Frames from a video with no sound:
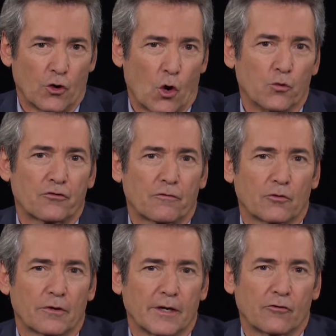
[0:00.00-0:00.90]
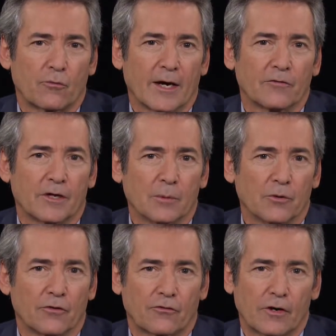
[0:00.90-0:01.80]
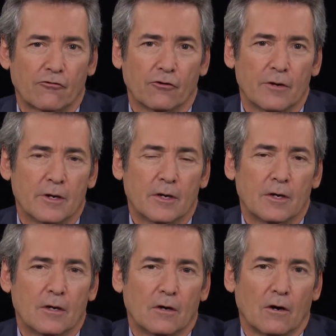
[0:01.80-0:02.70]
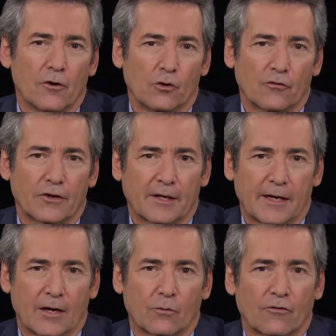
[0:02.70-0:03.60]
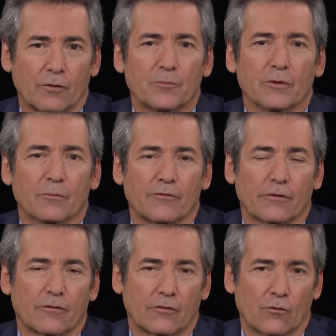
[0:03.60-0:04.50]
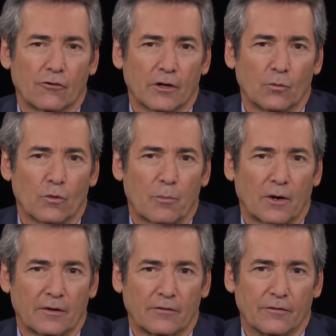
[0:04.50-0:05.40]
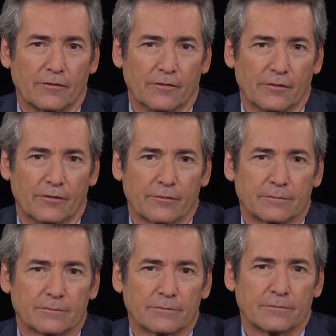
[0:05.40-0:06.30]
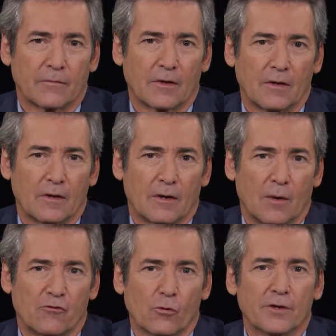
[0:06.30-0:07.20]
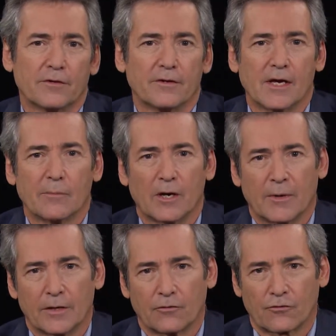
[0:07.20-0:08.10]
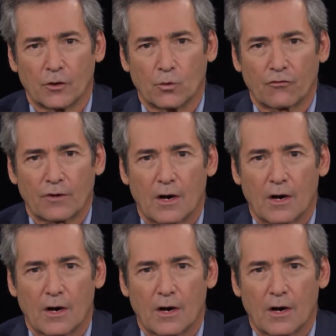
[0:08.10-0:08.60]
host for today's roundtable discussion on neuropsychiatric symptoms associated with Parkinson's disease. I'm joined today by my distinguished